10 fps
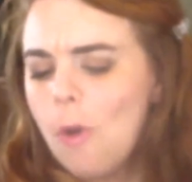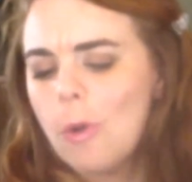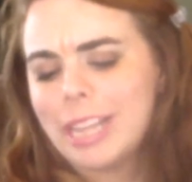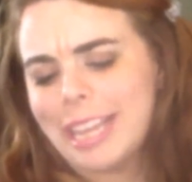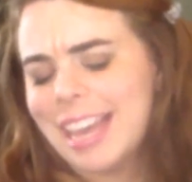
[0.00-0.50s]

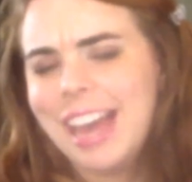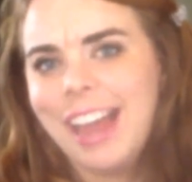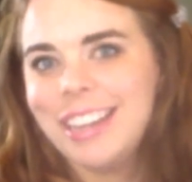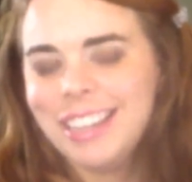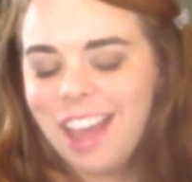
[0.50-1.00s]
or like a
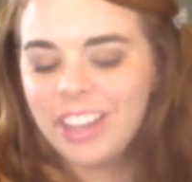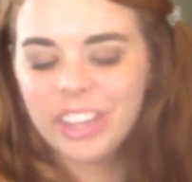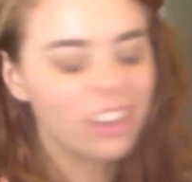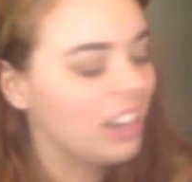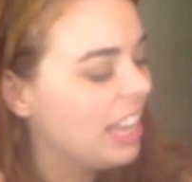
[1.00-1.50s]
honey
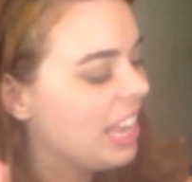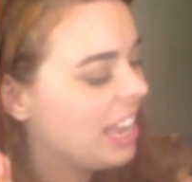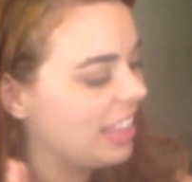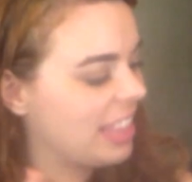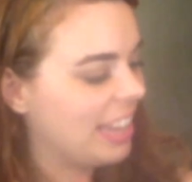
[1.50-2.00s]
color,
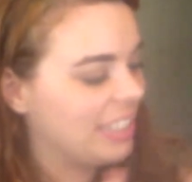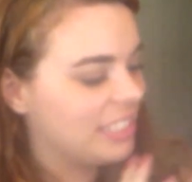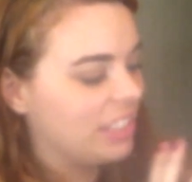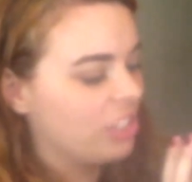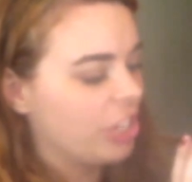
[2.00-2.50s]
and that is
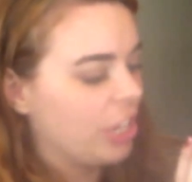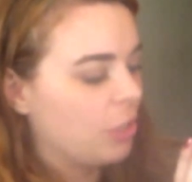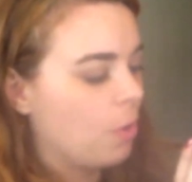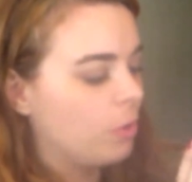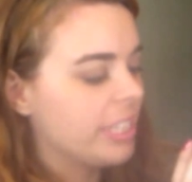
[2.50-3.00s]
in the shade
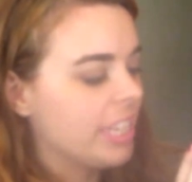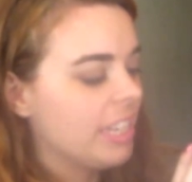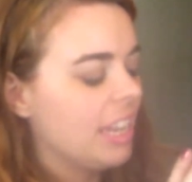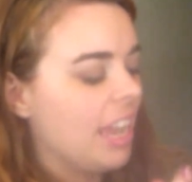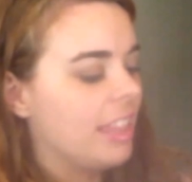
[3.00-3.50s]

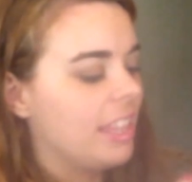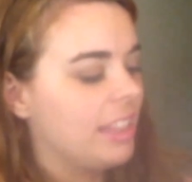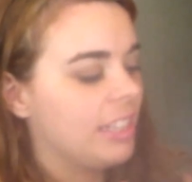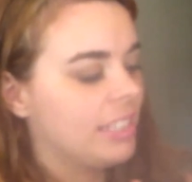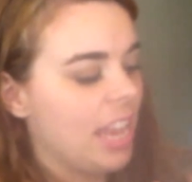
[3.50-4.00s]
Golden, and then
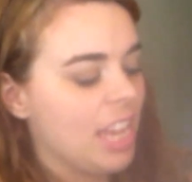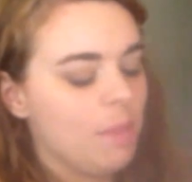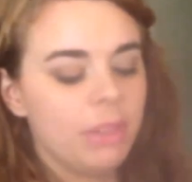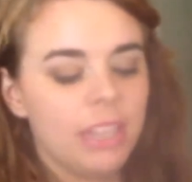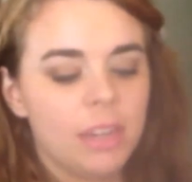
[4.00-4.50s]
this
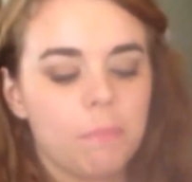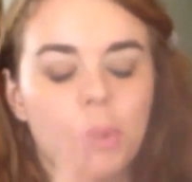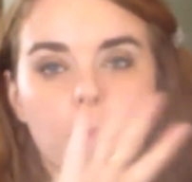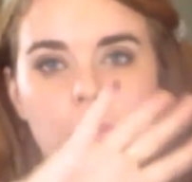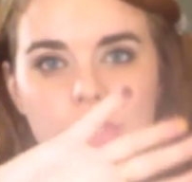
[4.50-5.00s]
eggplant
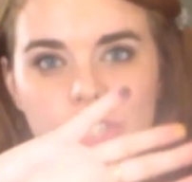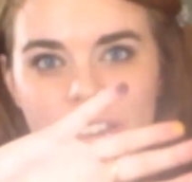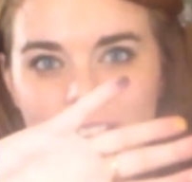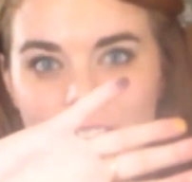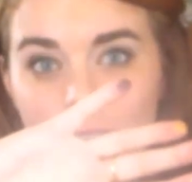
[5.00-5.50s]
purple
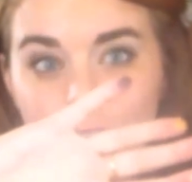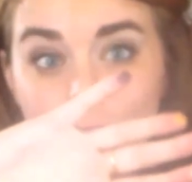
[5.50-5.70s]
shade called